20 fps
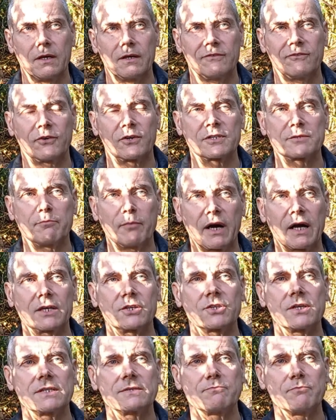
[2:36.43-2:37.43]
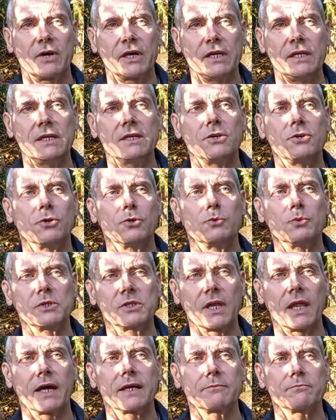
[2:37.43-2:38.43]
For as much as my ego
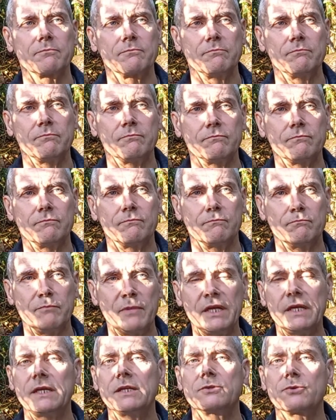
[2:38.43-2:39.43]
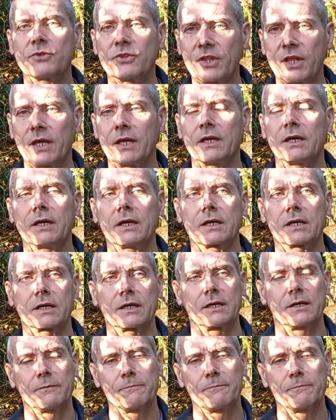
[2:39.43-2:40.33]
would like me to think